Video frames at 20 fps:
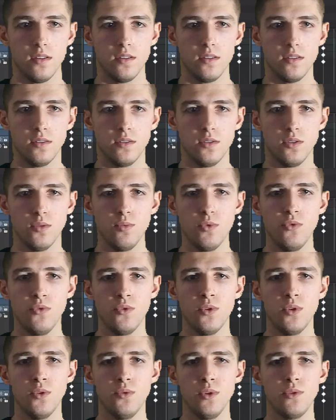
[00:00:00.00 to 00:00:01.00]
So
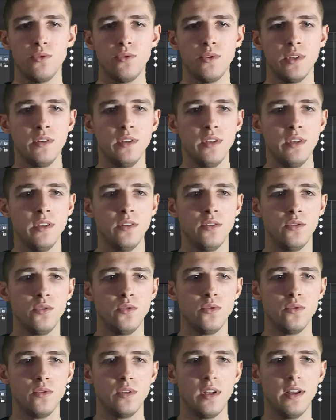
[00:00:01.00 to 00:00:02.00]
before we run
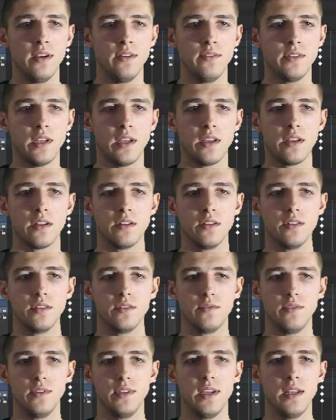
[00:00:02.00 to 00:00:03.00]
into the life cycle
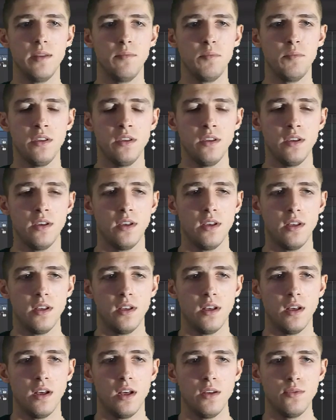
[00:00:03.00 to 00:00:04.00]
of the enemy,
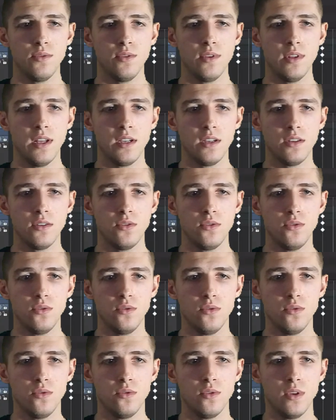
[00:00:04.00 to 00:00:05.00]
I would like
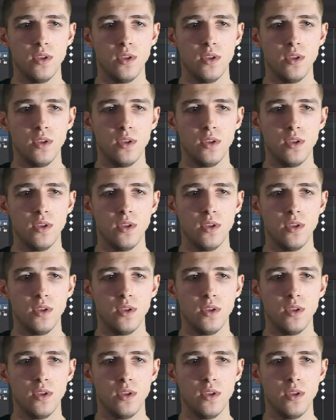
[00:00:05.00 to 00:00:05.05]
to